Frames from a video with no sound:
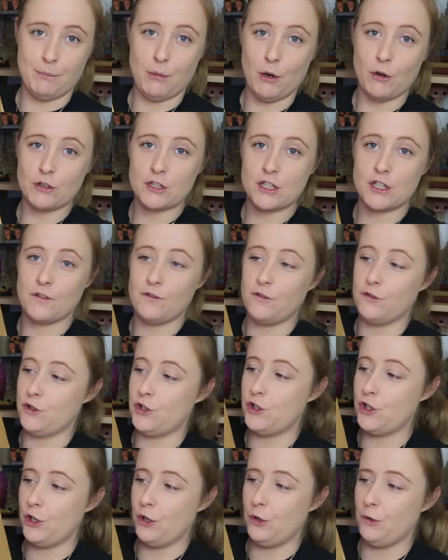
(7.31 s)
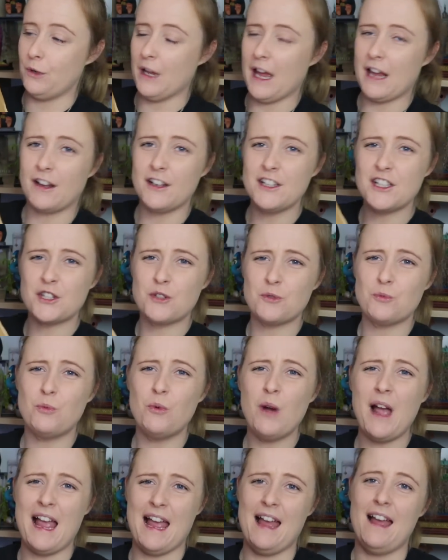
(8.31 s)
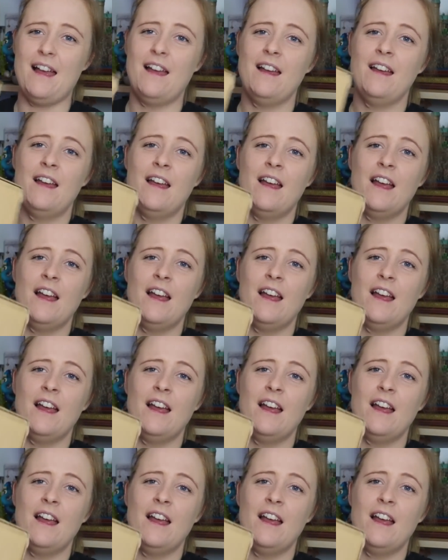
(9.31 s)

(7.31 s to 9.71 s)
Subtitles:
box for June and I swear